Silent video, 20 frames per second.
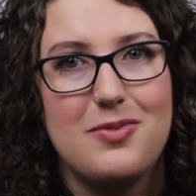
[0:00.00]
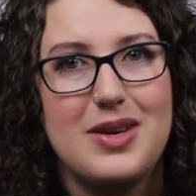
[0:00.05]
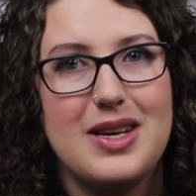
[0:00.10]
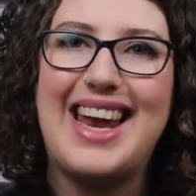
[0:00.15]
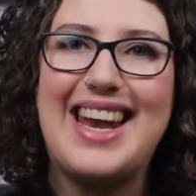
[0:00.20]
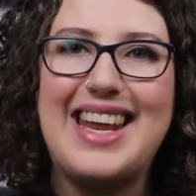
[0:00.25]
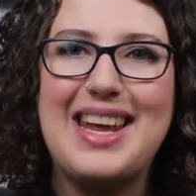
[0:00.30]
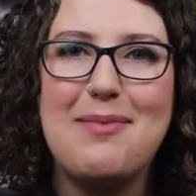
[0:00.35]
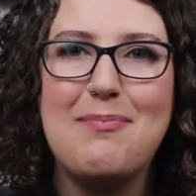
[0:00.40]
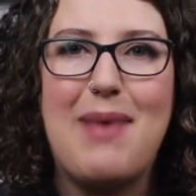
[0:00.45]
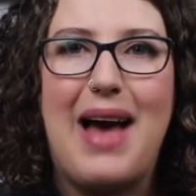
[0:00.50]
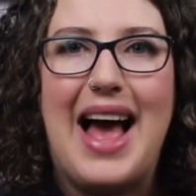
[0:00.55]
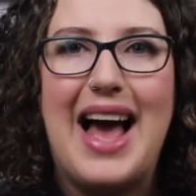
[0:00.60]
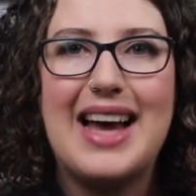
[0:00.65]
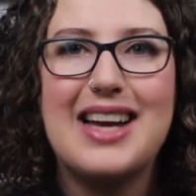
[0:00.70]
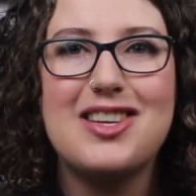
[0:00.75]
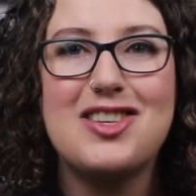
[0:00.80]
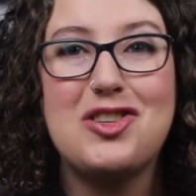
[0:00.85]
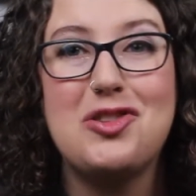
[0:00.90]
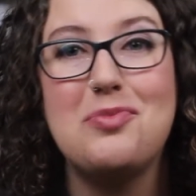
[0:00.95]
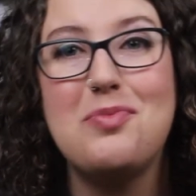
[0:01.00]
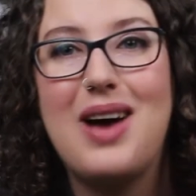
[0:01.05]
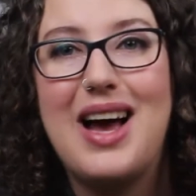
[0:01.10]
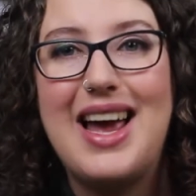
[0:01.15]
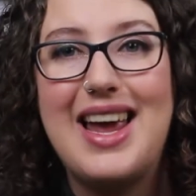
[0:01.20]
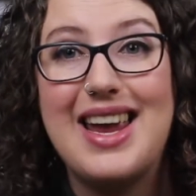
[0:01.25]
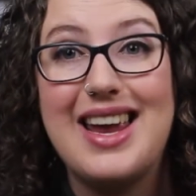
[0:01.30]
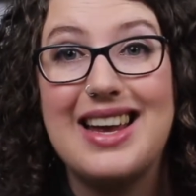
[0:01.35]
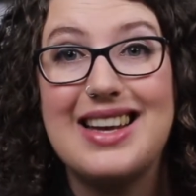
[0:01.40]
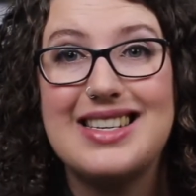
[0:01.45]
Getting back to
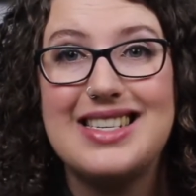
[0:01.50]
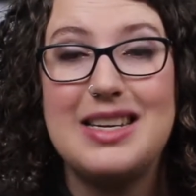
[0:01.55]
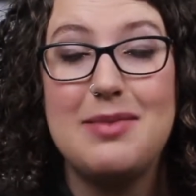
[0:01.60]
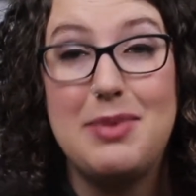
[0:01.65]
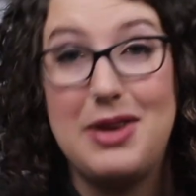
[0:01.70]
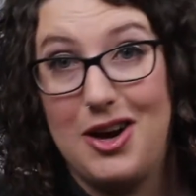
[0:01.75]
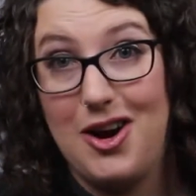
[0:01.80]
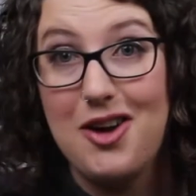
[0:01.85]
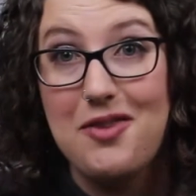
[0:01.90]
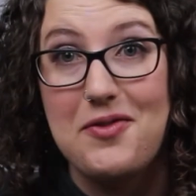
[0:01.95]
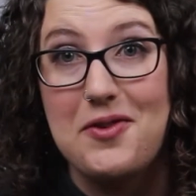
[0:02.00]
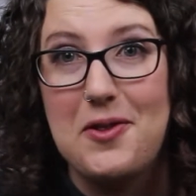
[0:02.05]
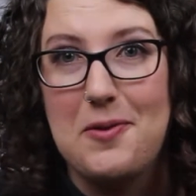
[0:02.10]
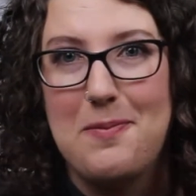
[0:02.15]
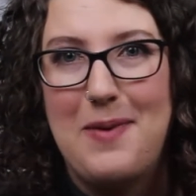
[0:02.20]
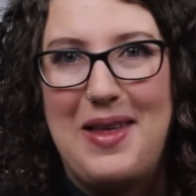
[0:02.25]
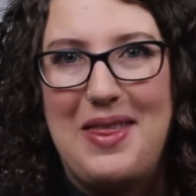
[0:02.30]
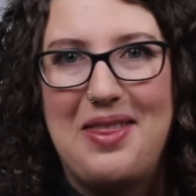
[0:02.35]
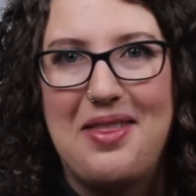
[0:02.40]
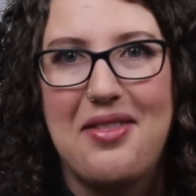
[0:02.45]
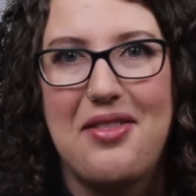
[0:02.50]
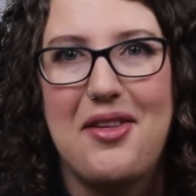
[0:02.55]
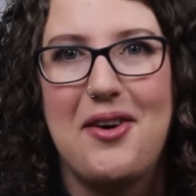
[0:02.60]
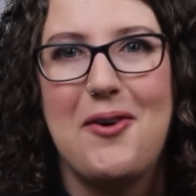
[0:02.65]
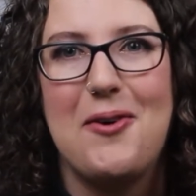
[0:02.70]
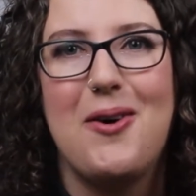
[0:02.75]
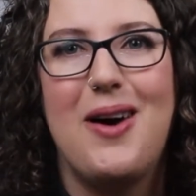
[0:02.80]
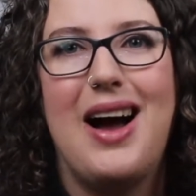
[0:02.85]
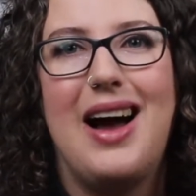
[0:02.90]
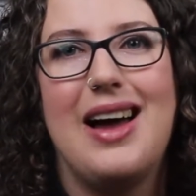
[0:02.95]
my TBR for the month
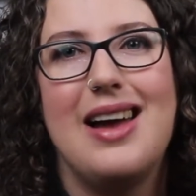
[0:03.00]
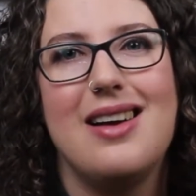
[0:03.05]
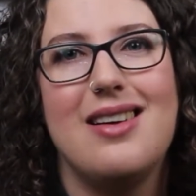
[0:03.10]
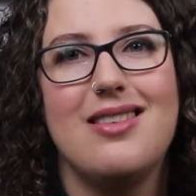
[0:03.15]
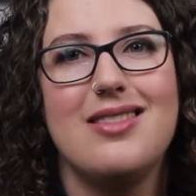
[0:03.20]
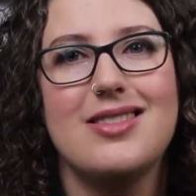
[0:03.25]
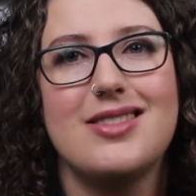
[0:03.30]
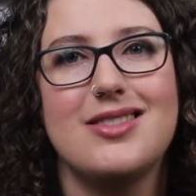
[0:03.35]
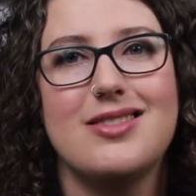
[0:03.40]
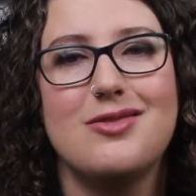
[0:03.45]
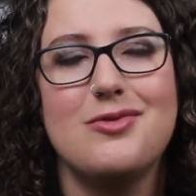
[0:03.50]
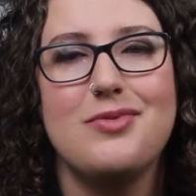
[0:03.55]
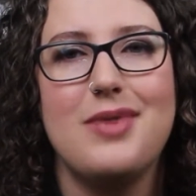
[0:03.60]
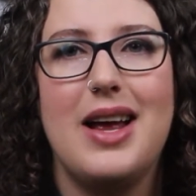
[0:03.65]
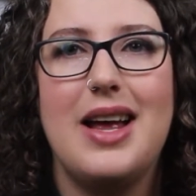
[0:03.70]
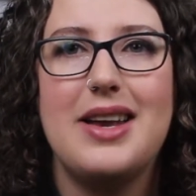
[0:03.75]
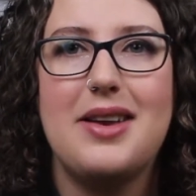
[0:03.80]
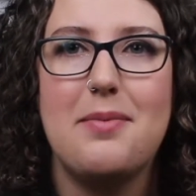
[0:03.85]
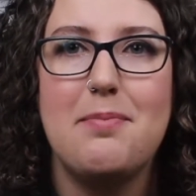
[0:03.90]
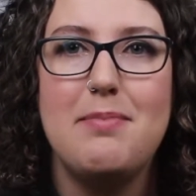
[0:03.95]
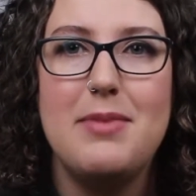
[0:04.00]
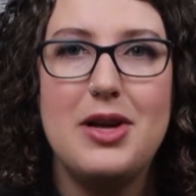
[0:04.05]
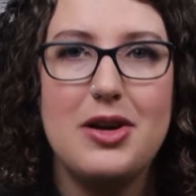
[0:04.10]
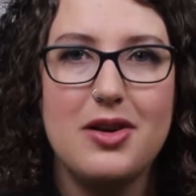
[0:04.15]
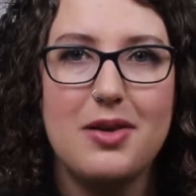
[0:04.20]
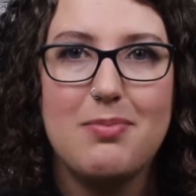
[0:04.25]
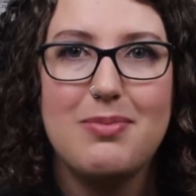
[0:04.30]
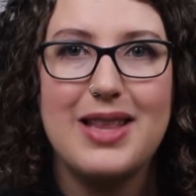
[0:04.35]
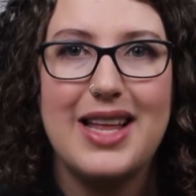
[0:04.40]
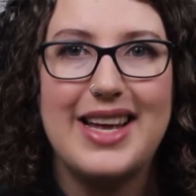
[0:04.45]
though, I also read
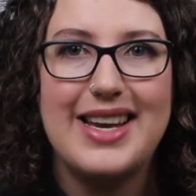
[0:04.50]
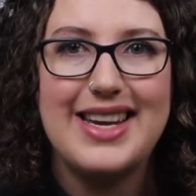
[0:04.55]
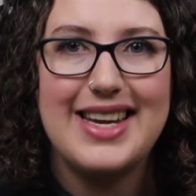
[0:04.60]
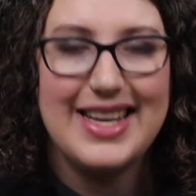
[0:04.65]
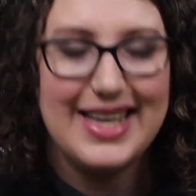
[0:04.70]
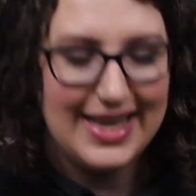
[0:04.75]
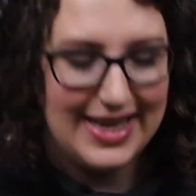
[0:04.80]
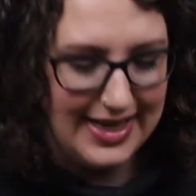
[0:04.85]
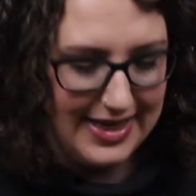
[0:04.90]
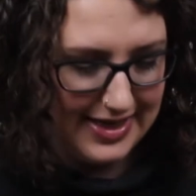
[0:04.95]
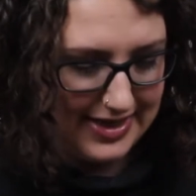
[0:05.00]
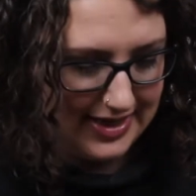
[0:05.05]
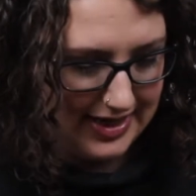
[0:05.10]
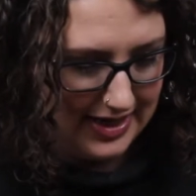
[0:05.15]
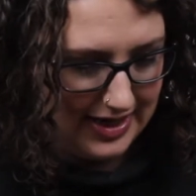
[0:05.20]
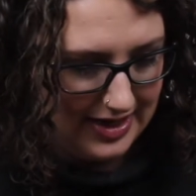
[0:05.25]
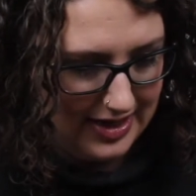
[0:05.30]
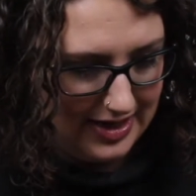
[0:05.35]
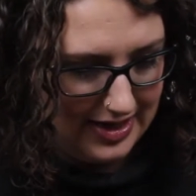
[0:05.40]
Milk Blood Heat